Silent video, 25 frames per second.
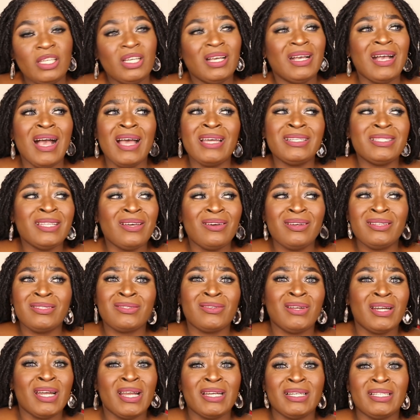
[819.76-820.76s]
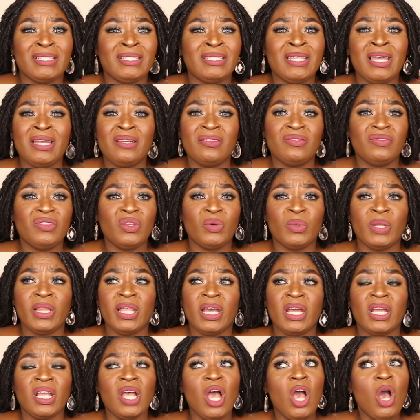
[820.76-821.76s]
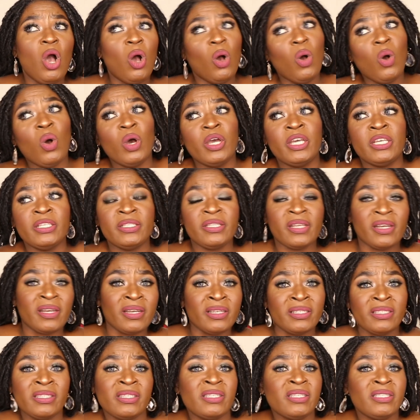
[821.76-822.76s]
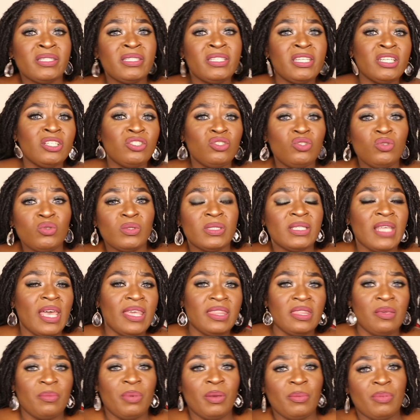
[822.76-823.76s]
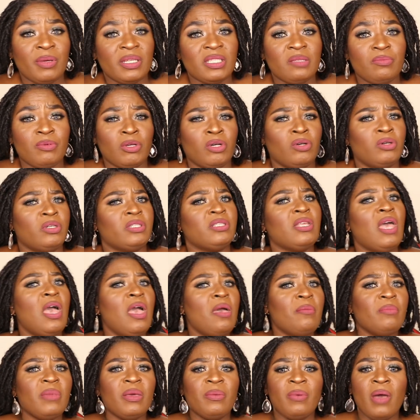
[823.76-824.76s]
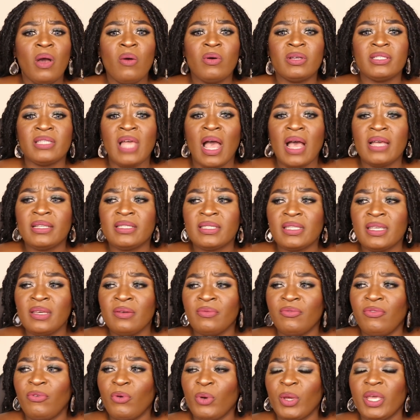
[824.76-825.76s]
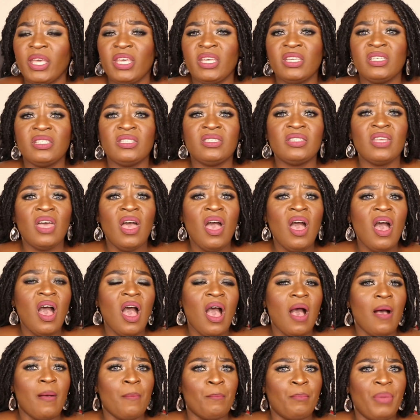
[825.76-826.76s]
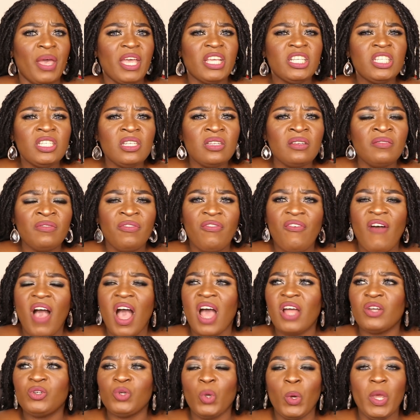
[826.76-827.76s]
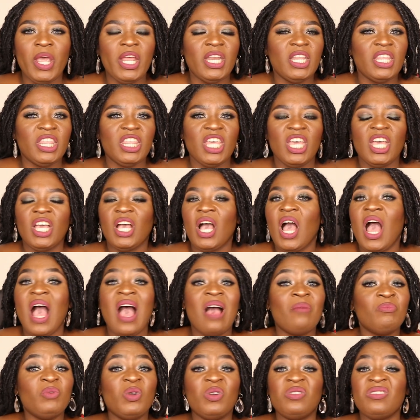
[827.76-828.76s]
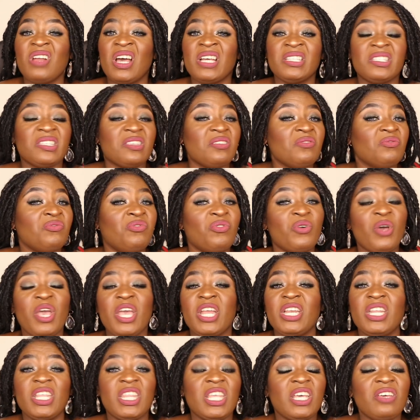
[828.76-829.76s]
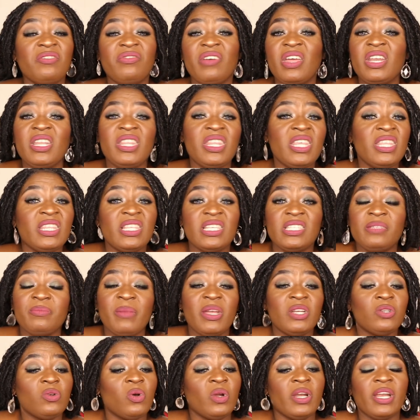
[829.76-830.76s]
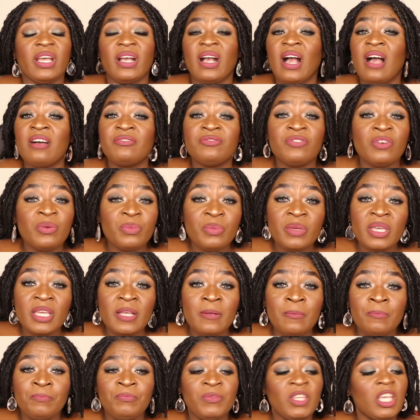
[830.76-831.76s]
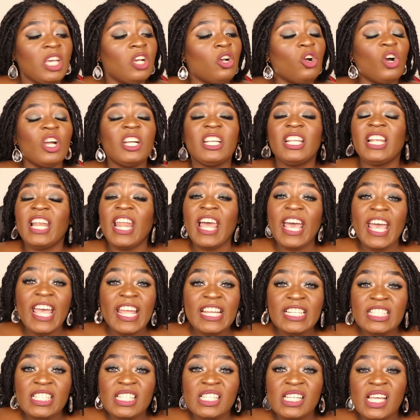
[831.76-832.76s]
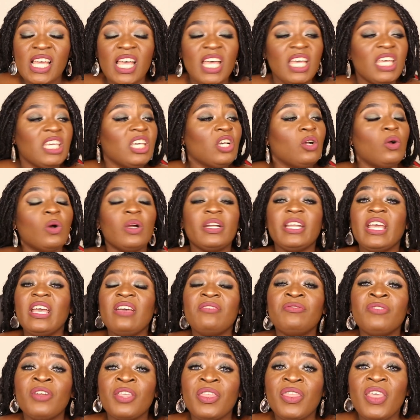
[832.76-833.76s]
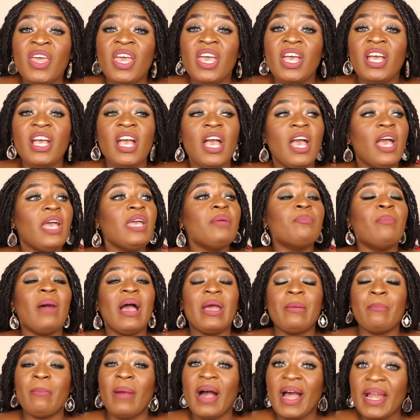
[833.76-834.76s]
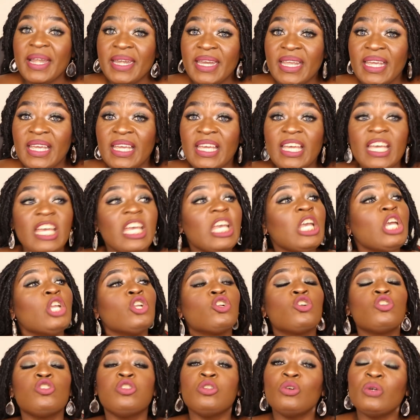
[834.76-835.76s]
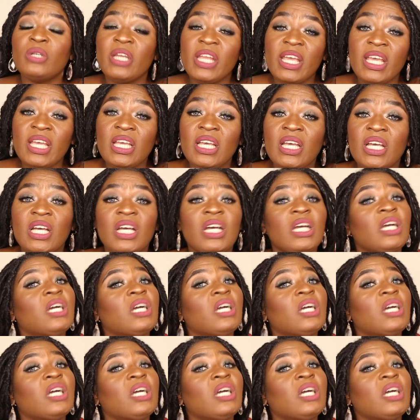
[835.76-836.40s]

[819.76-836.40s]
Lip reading: Guys, I was gonna understand if they were like, oh, he's resisting to sign the papers because maybe I was asking for his pension fund or anything. I'm not asking for anything. If anything, this man got a car from me, he got land, he got everything, my money, including